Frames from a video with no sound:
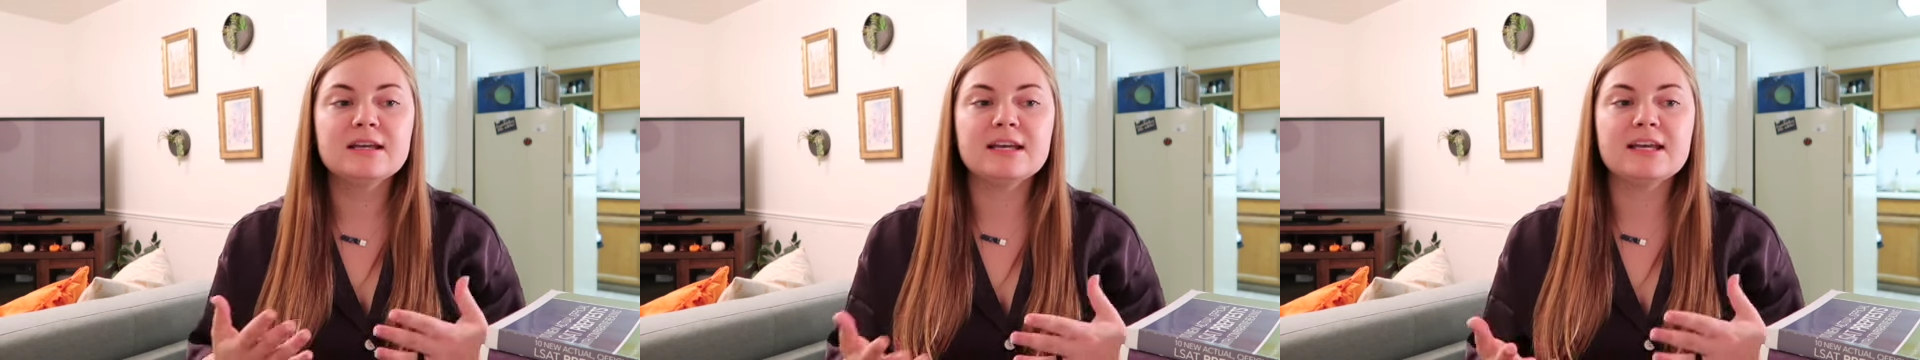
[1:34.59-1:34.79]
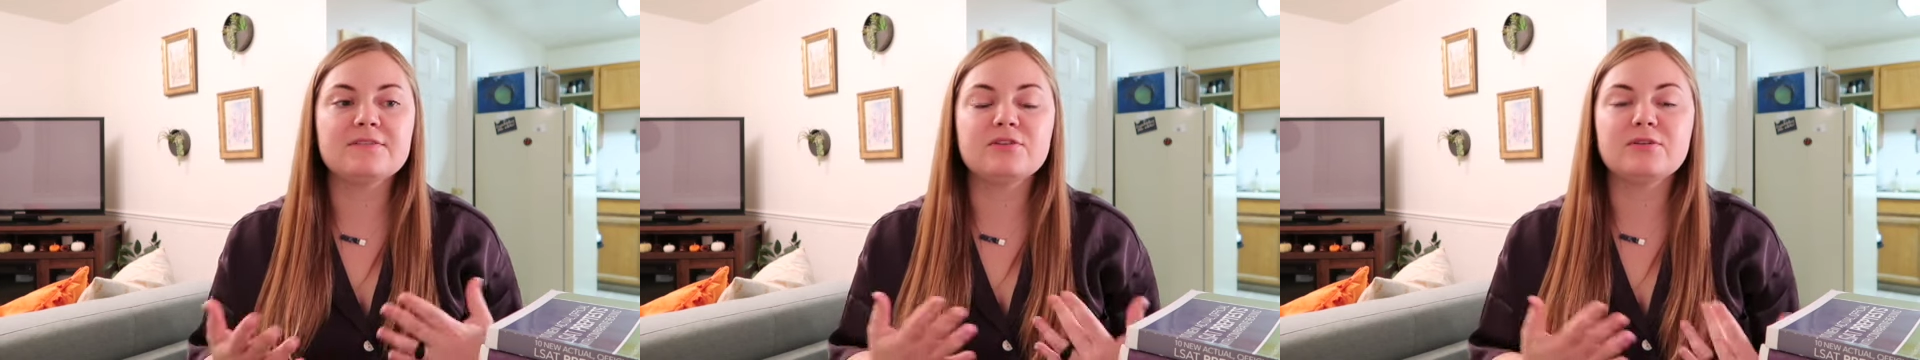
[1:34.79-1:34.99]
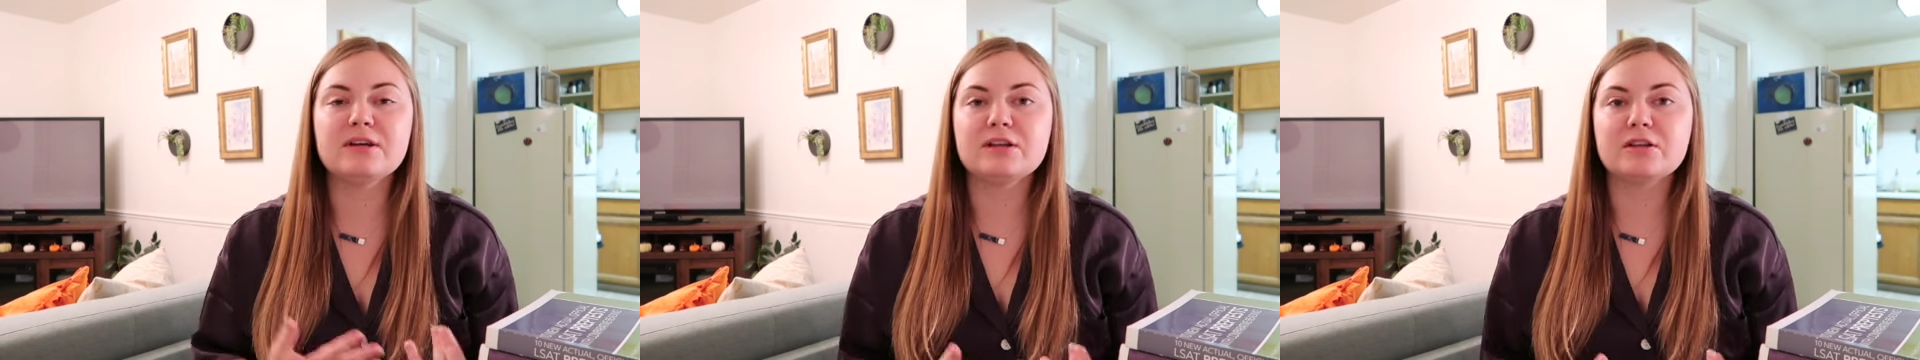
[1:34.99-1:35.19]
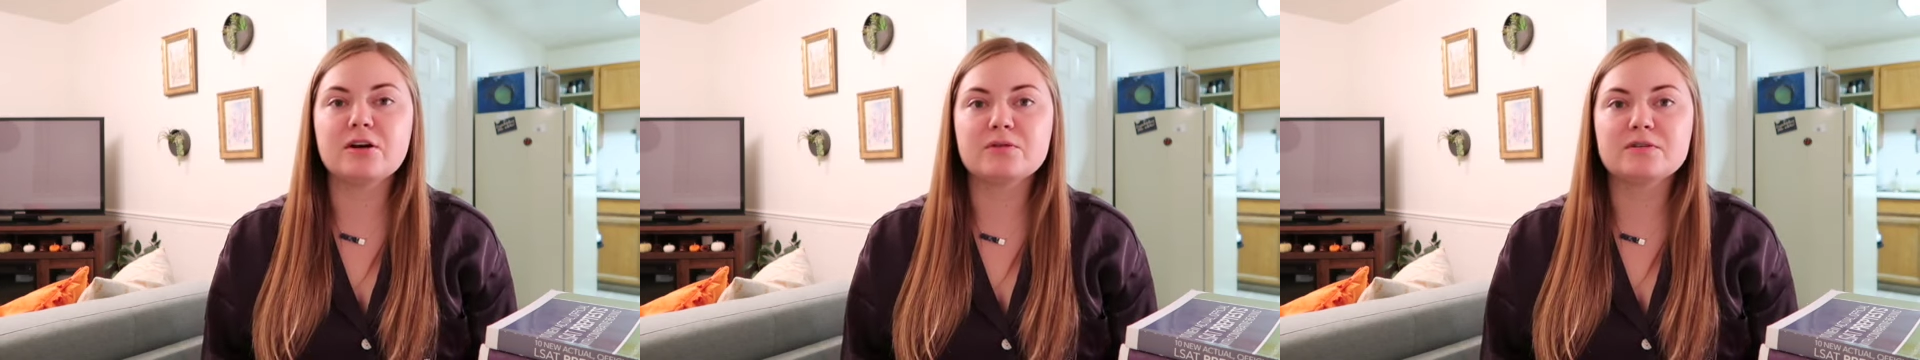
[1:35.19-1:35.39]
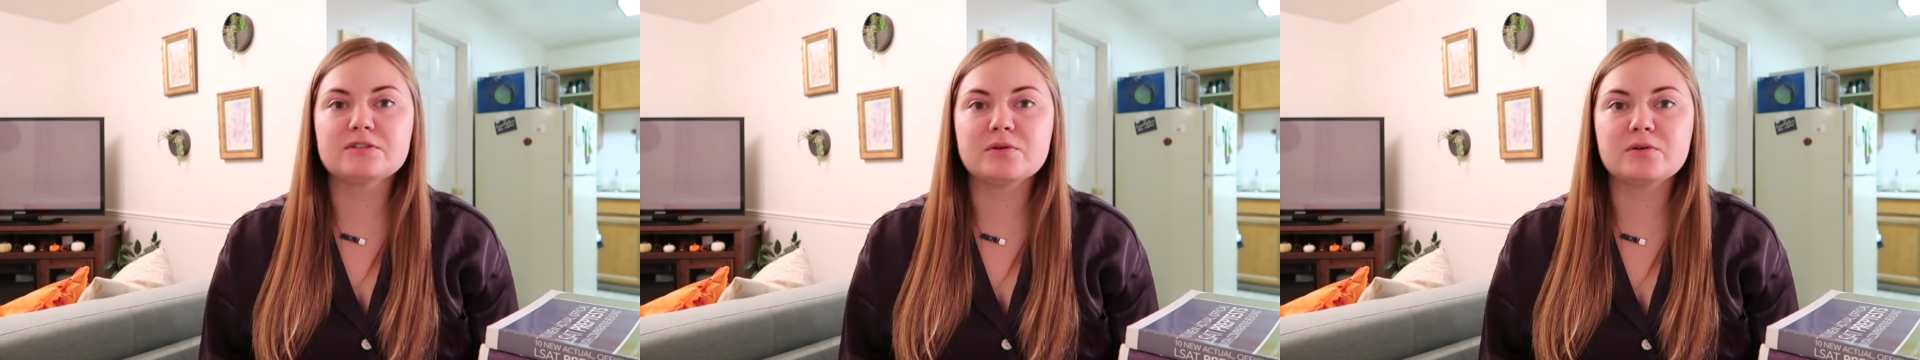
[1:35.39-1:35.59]
If you get a
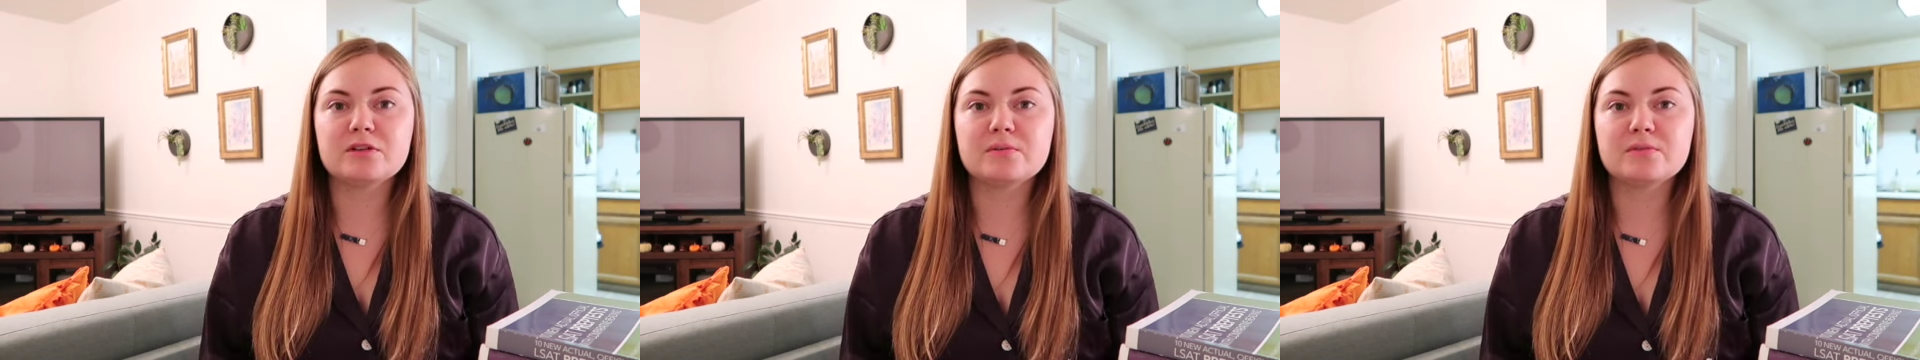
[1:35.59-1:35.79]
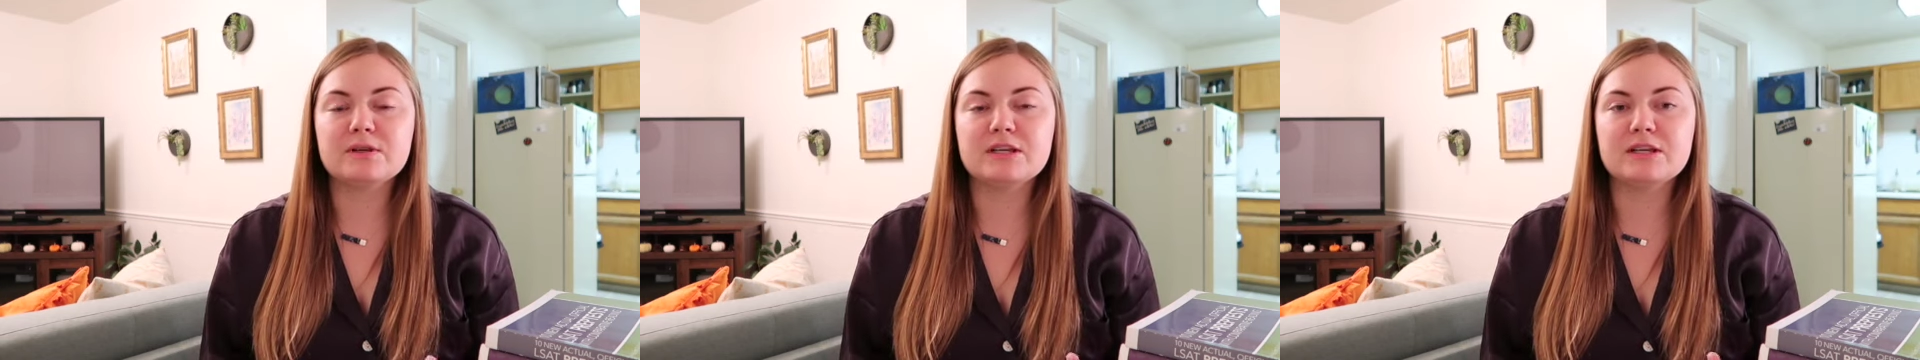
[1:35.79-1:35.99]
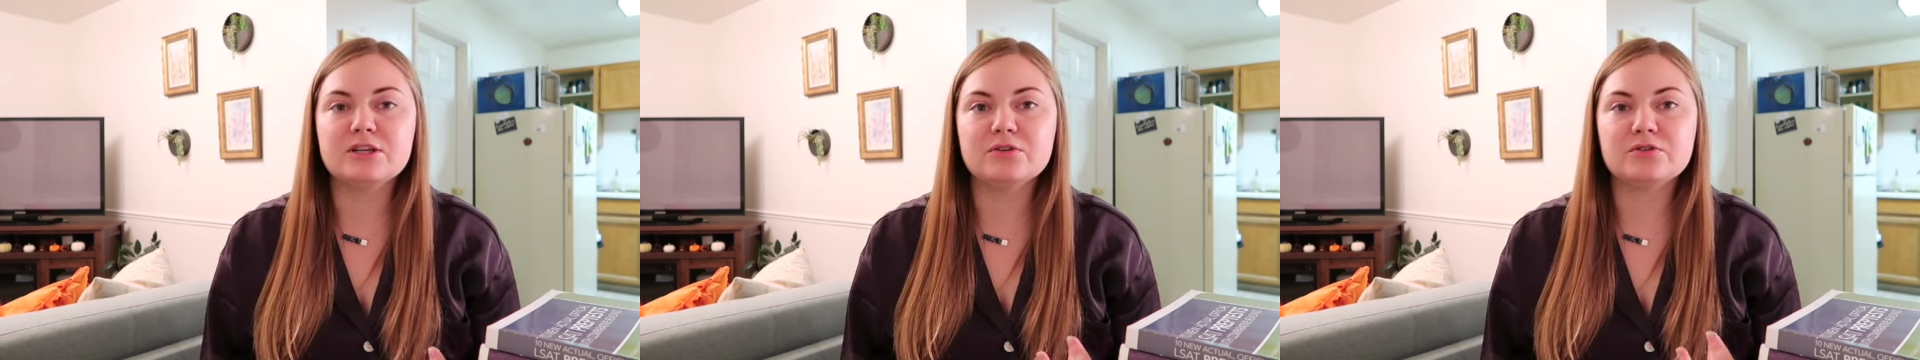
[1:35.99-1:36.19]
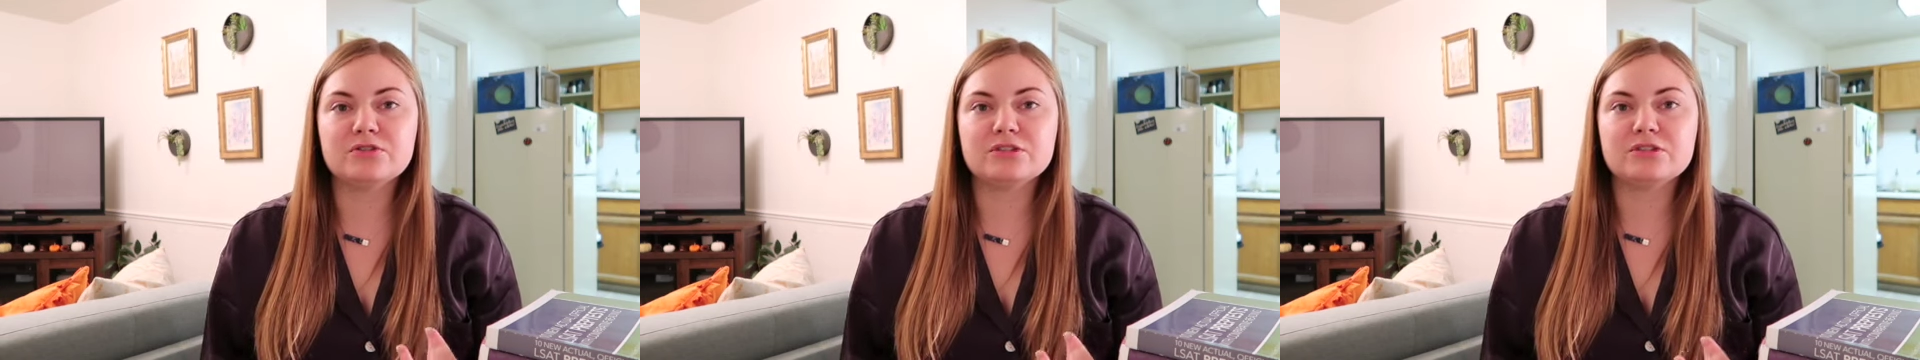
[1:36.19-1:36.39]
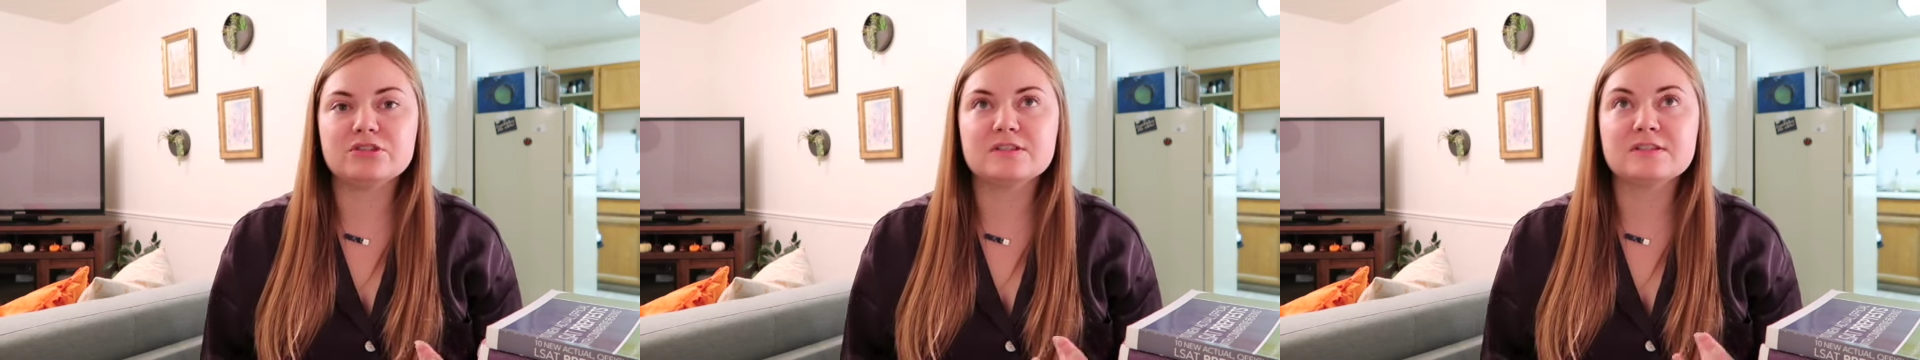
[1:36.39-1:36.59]
lower score than me, you
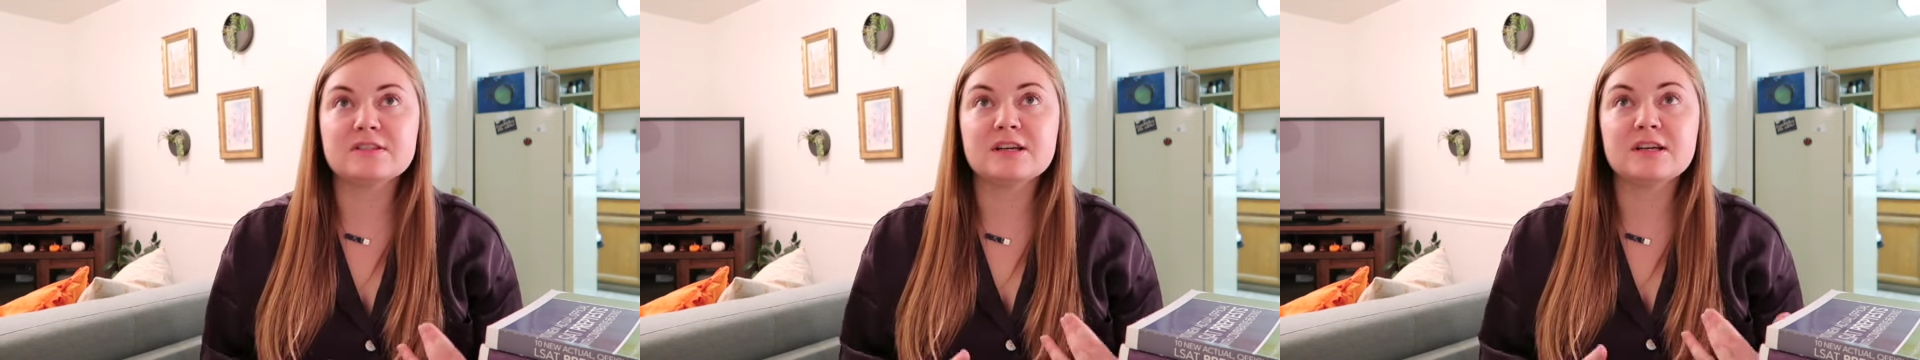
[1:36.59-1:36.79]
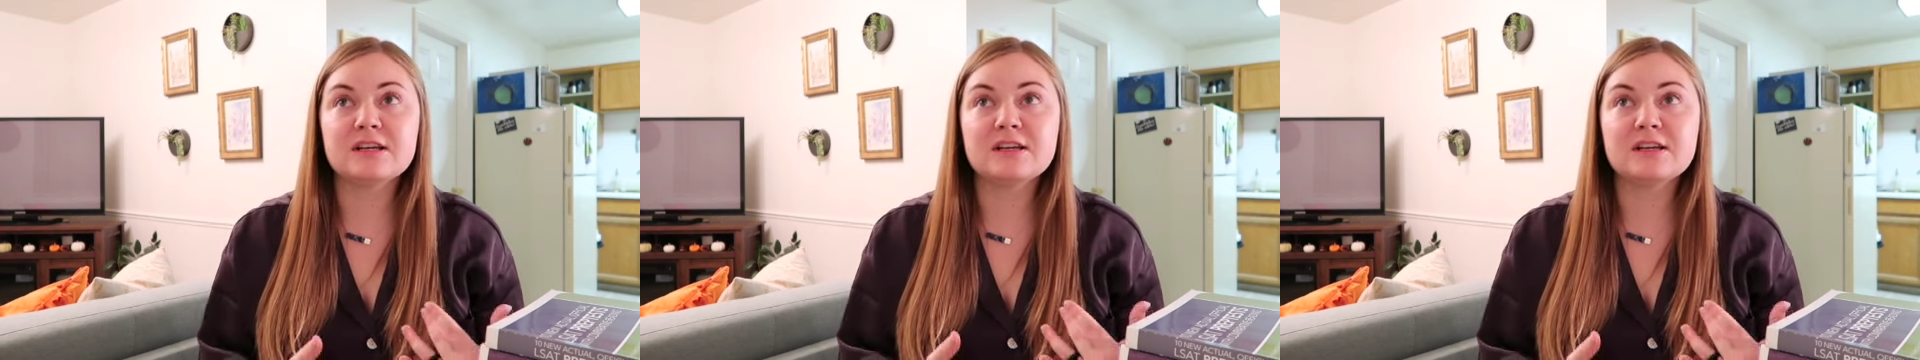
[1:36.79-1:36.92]
should just